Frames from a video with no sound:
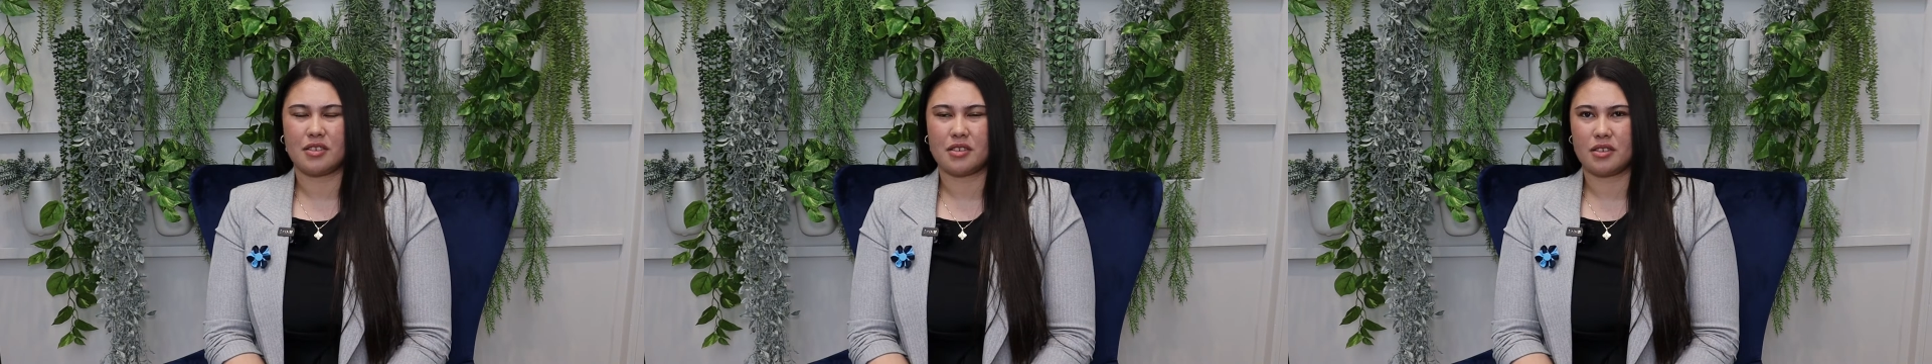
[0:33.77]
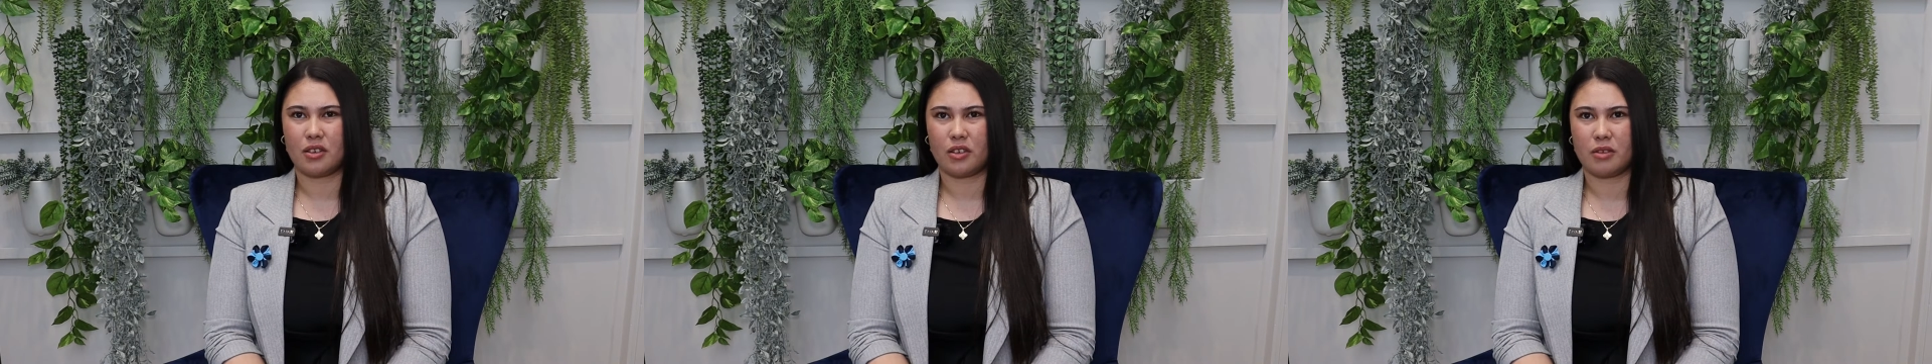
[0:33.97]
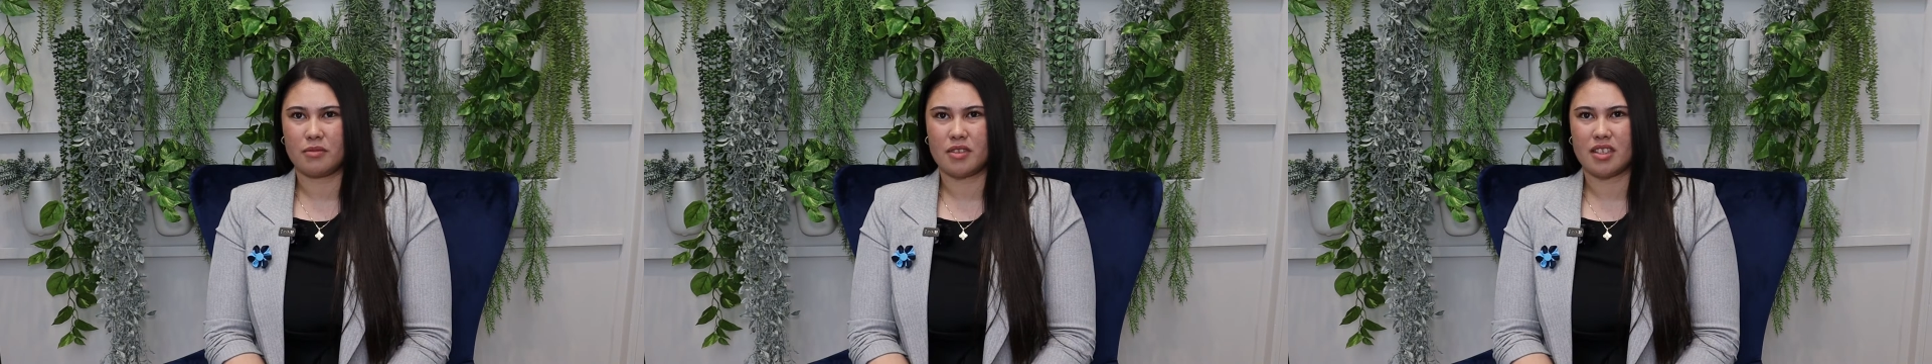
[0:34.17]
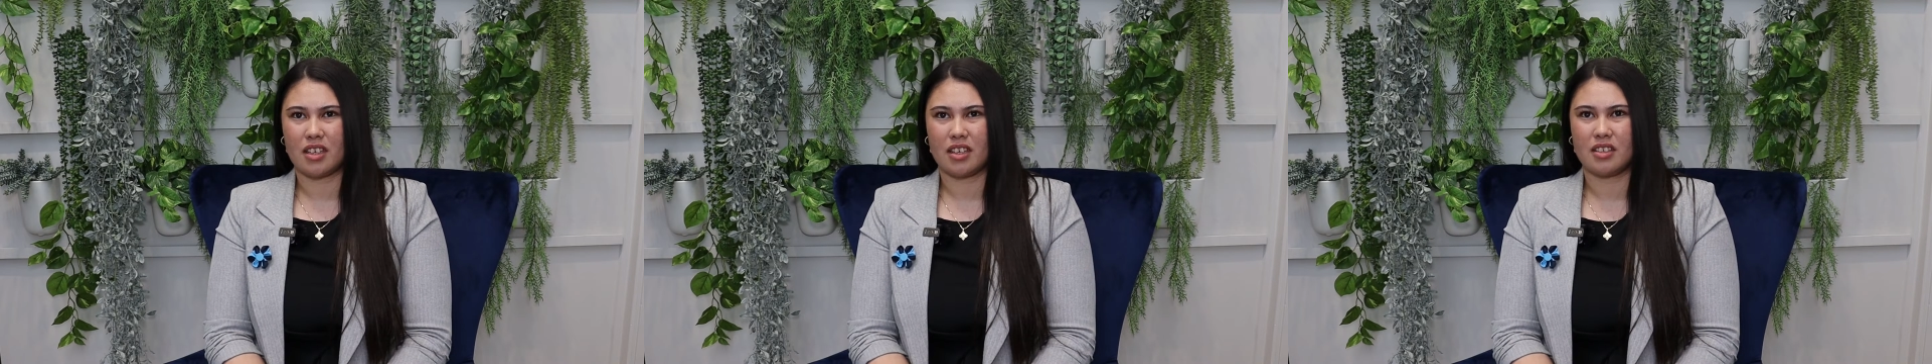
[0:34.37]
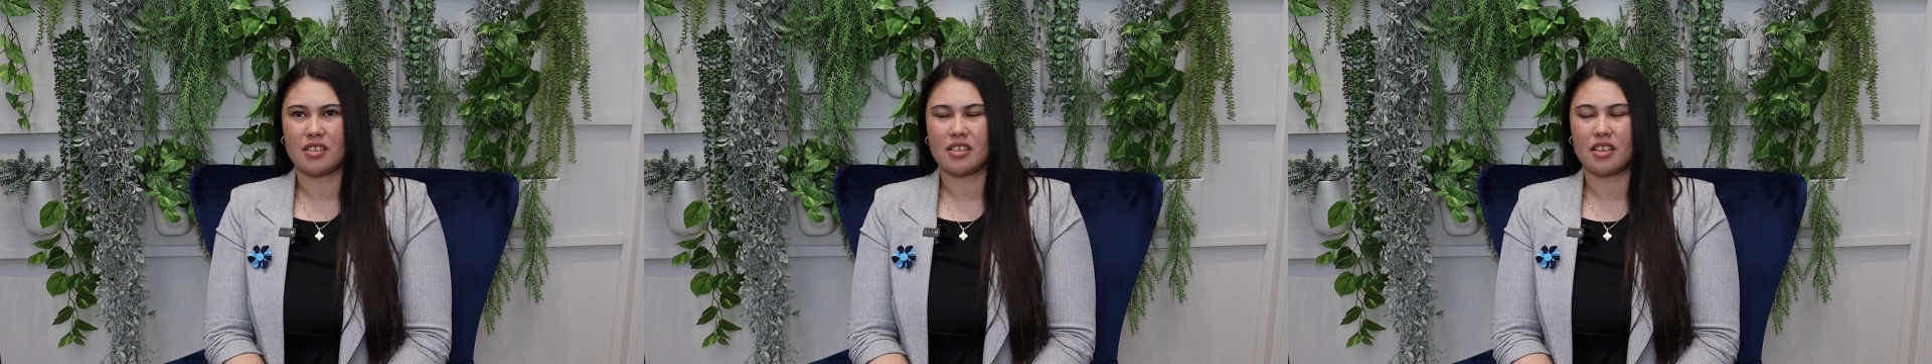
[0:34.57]

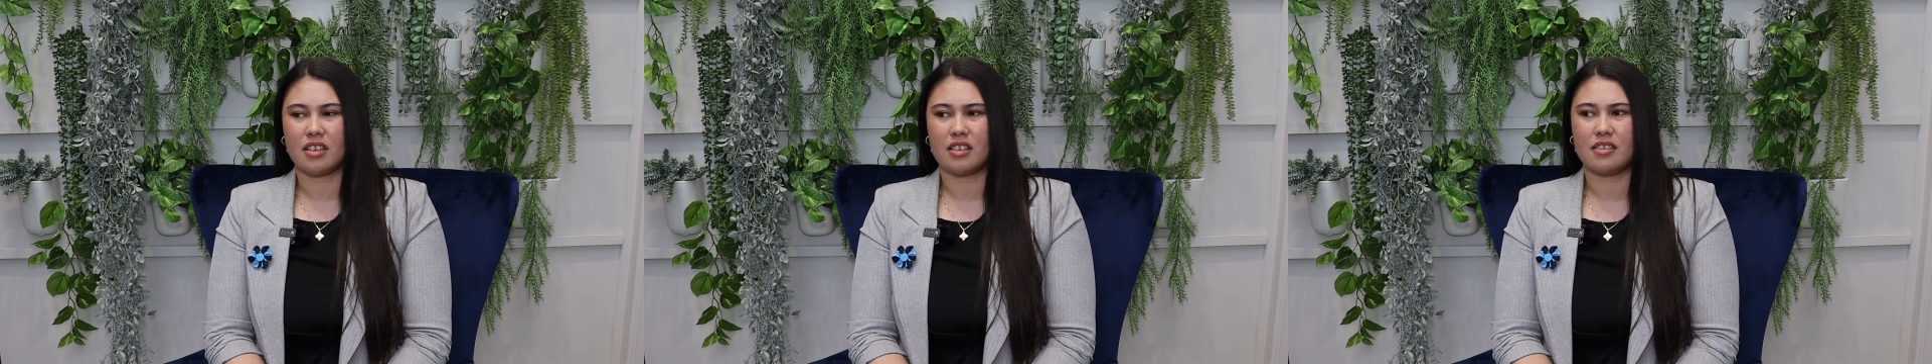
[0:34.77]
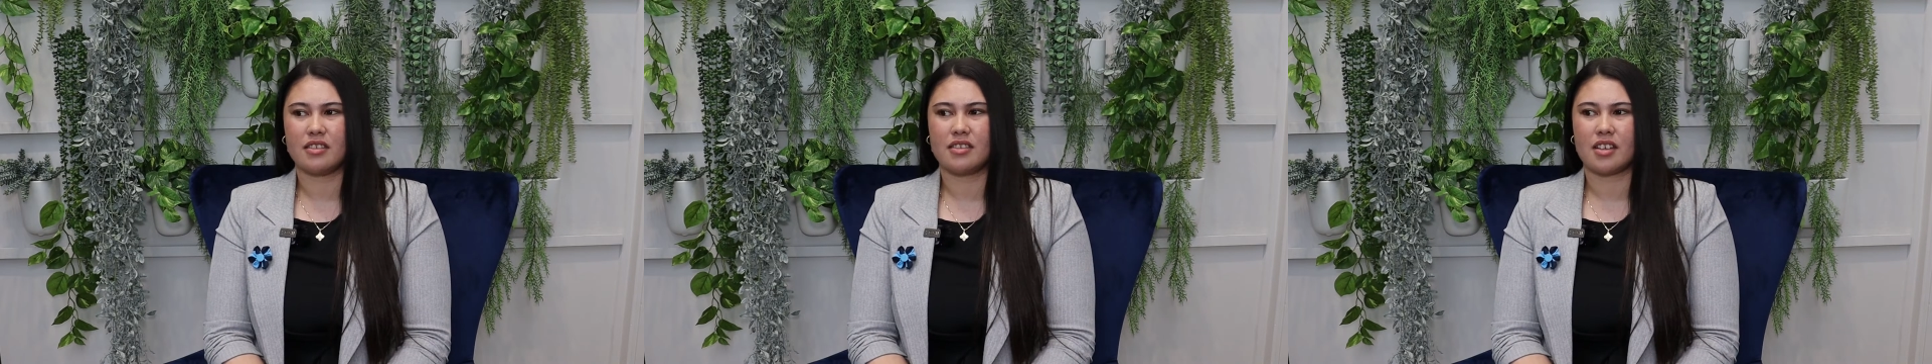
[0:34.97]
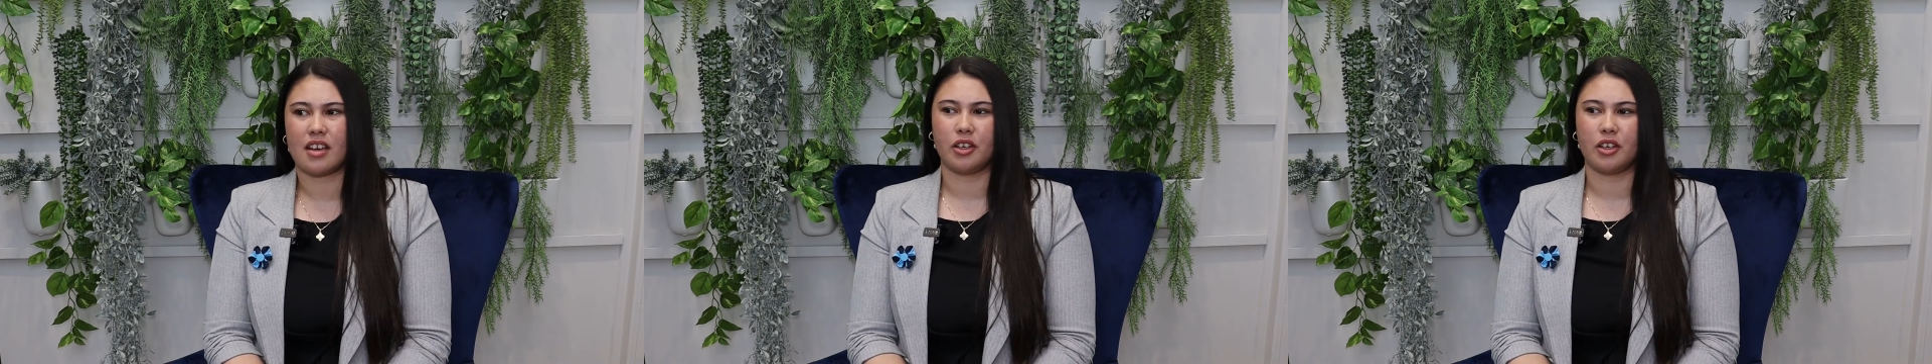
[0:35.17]
circumstances,